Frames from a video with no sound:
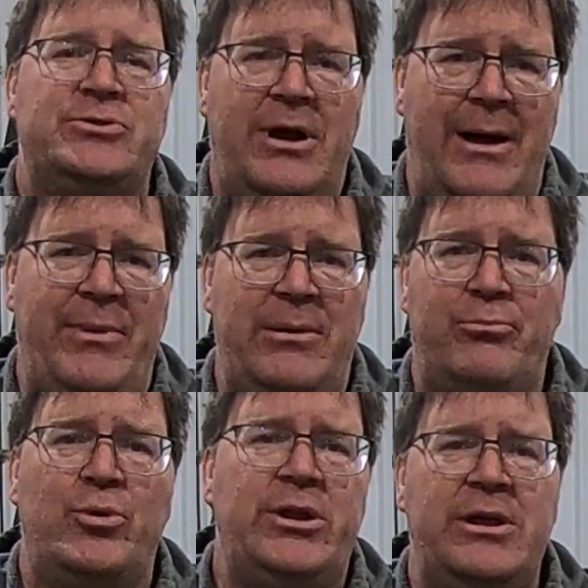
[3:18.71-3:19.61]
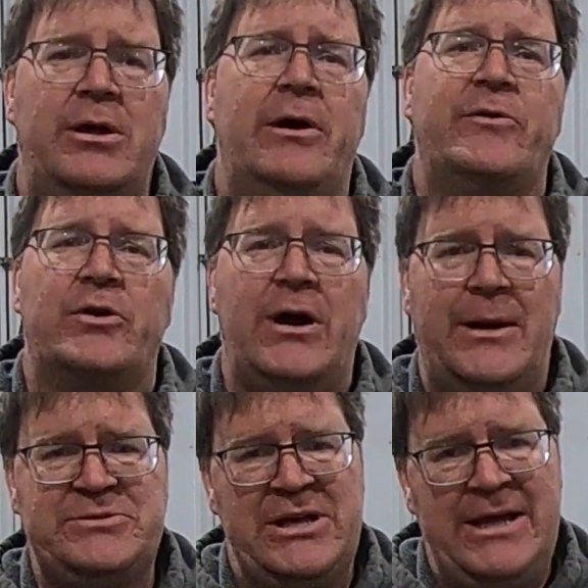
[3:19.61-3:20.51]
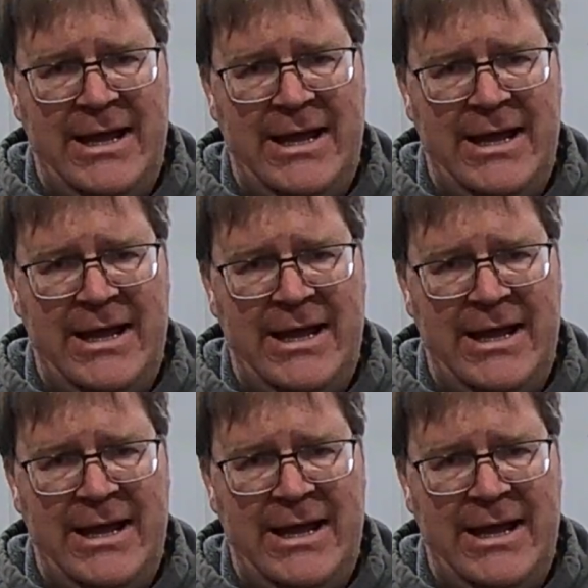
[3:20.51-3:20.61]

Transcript: crop and putting in cover crops